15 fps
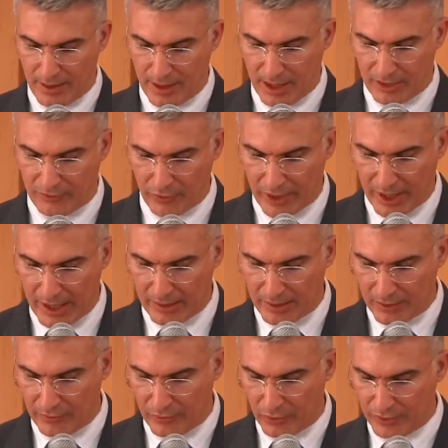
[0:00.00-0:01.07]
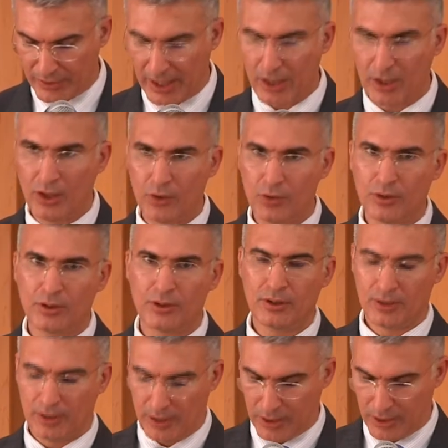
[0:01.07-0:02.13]
advocated for dialogue,
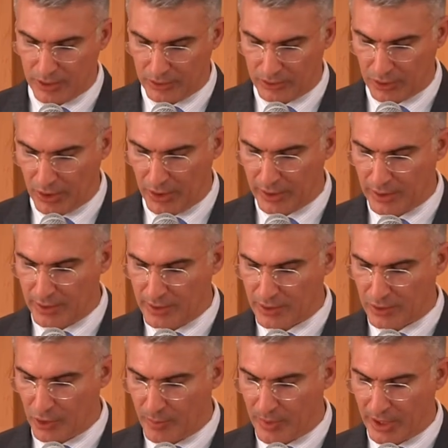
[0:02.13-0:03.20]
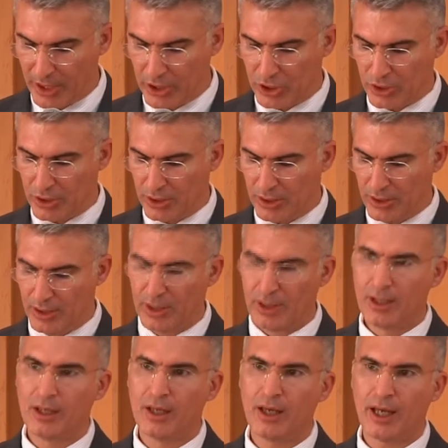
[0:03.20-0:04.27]
tolerance, cooperation,
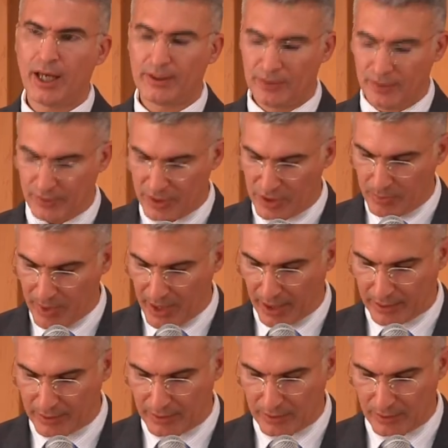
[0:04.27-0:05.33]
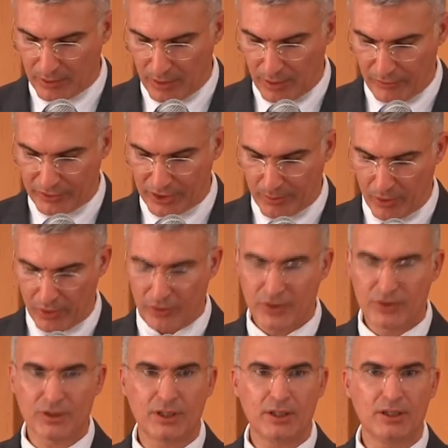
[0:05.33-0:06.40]
and the respect of
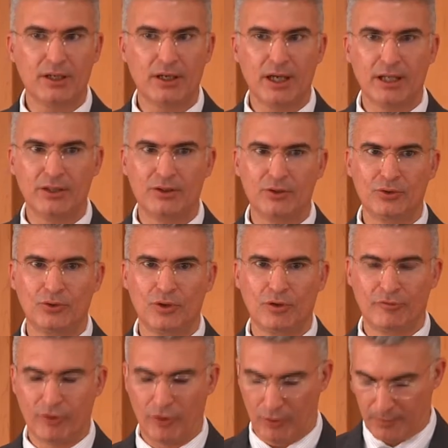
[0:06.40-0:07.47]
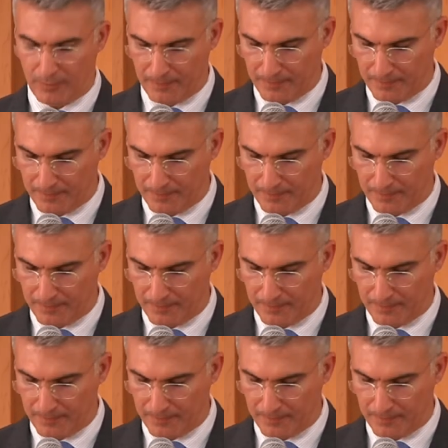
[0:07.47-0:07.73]
democracy and the rule of law.